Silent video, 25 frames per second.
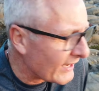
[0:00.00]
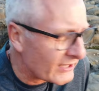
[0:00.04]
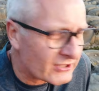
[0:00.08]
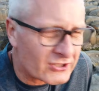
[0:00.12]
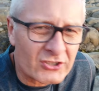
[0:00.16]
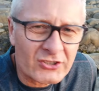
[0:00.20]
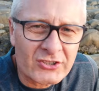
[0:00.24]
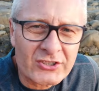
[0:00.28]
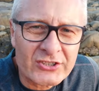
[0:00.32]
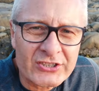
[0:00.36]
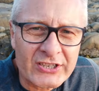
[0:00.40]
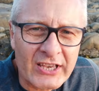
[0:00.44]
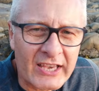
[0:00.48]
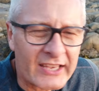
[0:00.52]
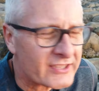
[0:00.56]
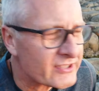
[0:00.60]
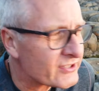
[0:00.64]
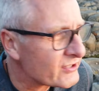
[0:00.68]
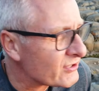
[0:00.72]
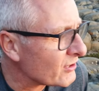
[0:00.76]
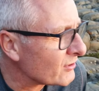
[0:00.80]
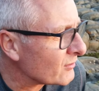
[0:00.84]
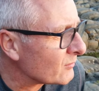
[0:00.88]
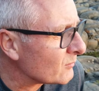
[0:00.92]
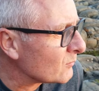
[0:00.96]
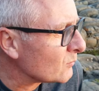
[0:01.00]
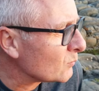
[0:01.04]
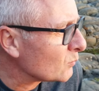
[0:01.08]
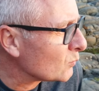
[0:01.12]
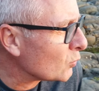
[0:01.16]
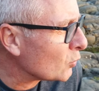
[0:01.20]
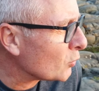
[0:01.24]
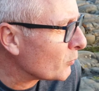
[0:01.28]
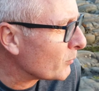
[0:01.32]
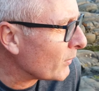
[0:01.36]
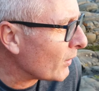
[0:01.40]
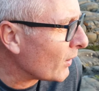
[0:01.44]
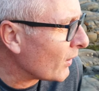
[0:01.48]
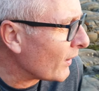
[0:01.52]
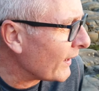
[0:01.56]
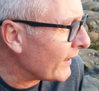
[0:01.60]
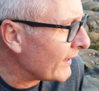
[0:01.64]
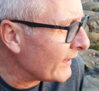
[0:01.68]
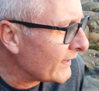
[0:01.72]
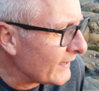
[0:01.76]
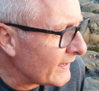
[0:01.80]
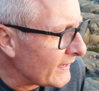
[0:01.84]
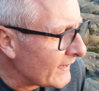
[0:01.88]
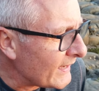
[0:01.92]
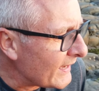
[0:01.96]
catch in the setting sun, warm
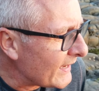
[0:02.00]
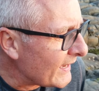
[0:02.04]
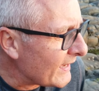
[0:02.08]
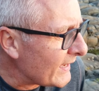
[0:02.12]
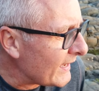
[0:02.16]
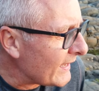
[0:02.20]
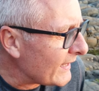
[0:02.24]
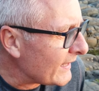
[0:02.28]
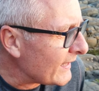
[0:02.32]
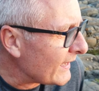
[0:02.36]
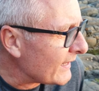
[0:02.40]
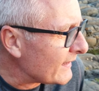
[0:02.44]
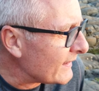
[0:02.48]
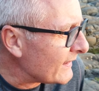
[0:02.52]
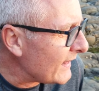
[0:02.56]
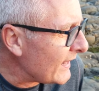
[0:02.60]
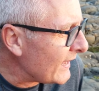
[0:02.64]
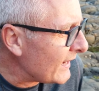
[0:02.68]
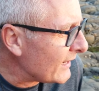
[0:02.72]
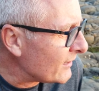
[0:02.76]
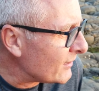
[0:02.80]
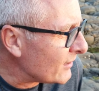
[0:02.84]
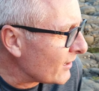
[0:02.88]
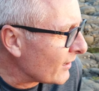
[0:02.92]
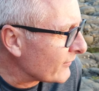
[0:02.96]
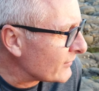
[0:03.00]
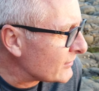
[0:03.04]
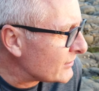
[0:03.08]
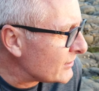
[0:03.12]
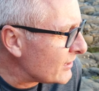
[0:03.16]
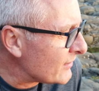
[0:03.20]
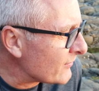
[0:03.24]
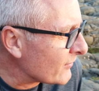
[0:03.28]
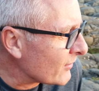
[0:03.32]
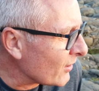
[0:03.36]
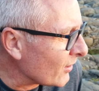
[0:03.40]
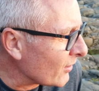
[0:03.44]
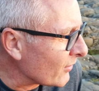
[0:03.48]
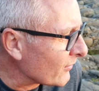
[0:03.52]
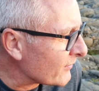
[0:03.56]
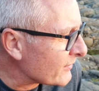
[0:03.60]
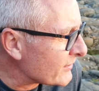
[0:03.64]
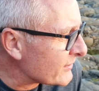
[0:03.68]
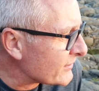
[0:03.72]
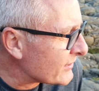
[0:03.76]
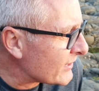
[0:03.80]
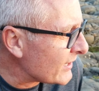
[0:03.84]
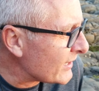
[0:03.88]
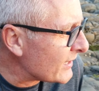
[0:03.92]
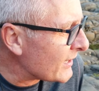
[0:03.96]
light. And then obviously you've got
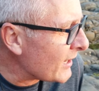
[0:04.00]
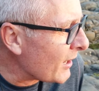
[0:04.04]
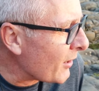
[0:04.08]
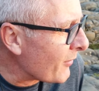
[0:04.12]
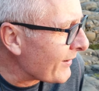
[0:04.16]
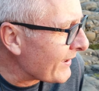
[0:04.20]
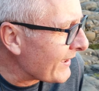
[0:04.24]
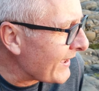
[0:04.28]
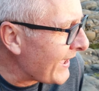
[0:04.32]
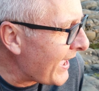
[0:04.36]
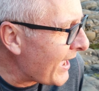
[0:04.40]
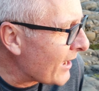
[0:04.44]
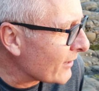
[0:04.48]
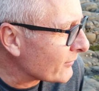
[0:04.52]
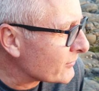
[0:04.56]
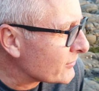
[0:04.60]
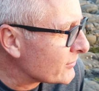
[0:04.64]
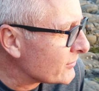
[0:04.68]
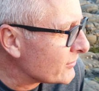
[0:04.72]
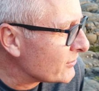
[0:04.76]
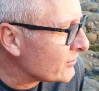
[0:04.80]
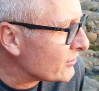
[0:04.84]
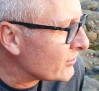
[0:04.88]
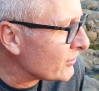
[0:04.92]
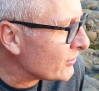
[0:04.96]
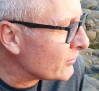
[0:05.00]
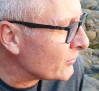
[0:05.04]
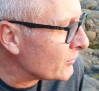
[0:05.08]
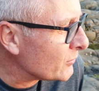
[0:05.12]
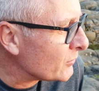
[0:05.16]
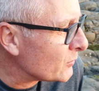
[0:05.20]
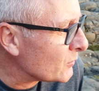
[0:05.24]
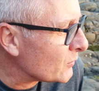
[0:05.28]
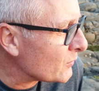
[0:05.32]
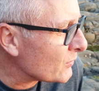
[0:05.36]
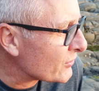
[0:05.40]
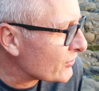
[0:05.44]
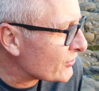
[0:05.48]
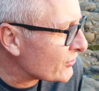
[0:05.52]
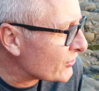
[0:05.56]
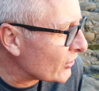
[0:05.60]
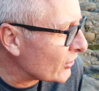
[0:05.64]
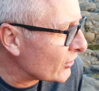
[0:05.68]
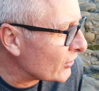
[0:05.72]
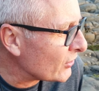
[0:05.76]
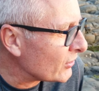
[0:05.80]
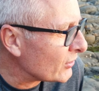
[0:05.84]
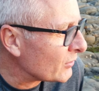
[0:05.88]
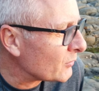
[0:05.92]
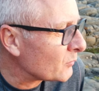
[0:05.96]
the sea going out to the
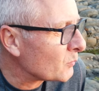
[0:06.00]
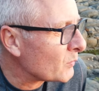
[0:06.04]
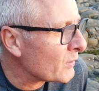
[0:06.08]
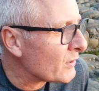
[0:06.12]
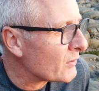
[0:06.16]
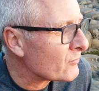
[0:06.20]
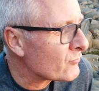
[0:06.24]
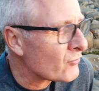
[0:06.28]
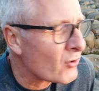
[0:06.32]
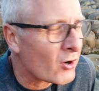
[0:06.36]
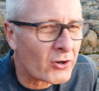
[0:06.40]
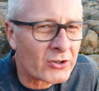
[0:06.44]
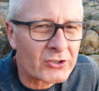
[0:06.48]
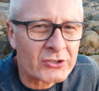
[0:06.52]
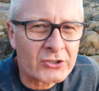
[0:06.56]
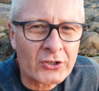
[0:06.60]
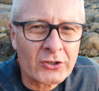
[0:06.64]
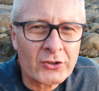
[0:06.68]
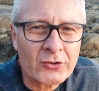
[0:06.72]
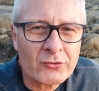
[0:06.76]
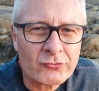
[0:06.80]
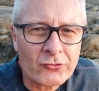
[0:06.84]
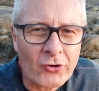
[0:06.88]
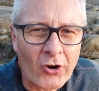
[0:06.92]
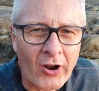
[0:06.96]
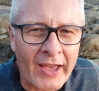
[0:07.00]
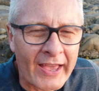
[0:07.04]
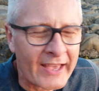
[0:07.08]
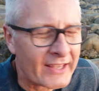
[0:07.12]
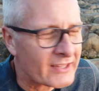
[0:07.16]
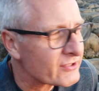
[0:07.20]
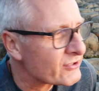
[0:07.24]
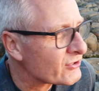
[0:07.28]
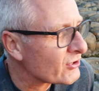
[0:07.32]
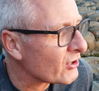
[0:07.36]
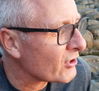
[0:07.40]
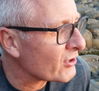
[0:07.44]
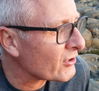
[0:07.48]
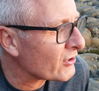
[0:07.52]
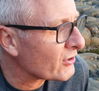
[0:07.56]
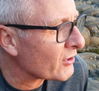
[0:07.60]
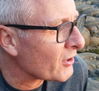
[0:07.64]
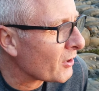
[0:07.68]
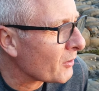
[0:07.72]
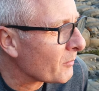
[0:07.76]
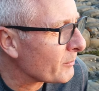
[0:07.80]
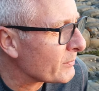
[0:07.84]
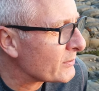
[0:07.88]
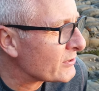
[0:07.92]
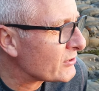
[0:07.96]
sun with rocks on the right-hand side of
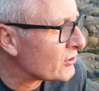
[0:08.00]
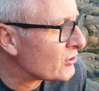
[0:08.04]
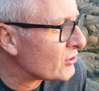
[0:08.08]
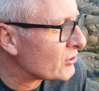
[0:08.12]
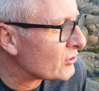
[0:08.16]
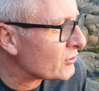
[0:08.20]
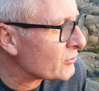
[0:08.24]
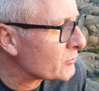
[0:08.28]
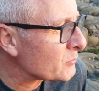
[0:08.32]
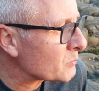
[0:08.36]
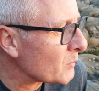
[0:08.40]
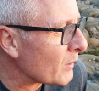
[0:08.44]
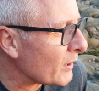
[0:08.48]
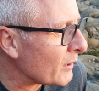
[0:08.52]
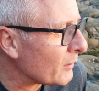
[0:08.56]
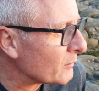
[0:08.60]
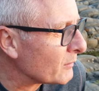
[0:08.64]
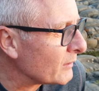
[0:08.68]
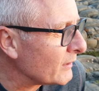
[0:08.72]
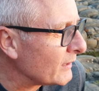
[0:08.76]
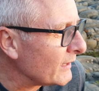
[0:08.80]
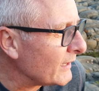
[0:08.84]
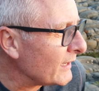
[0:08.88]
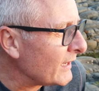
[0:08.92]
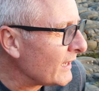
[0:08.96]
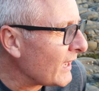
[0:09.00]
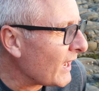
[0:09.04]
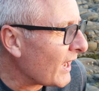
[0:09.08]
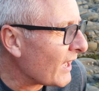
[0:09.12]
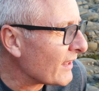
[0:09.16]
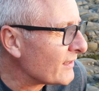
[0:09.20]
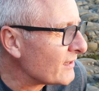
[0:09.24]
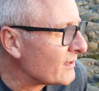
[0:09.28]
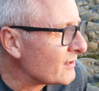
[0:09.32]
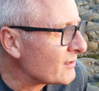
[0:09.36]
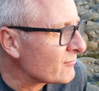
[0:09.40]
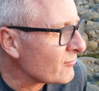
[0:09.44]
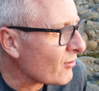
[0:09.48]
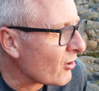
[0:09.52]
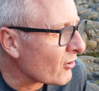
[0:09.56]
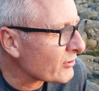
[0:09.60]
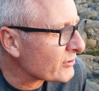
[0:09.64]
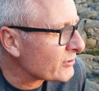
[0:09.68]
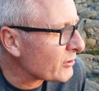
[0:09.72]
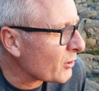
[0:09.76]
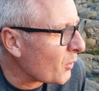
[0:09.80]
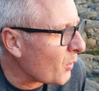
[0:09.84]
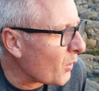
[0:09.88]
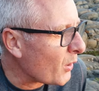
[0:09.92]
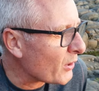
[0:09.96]
the composition as well. I think the
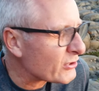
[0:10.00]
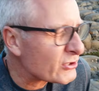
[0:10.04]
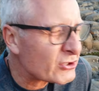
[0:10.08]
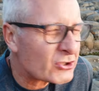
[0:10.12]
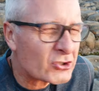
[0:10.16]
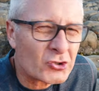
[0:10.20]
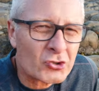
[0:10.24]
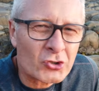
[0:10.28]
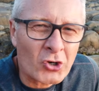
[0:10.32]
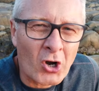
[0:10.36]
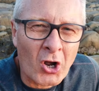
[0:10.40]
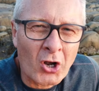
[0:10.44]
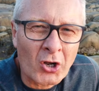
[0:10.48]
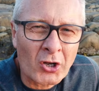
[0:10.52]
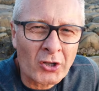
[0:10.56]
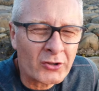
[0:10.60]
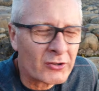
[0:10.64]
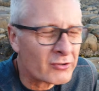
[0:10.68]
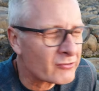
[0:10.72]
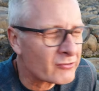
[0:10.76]
rocks are quite strong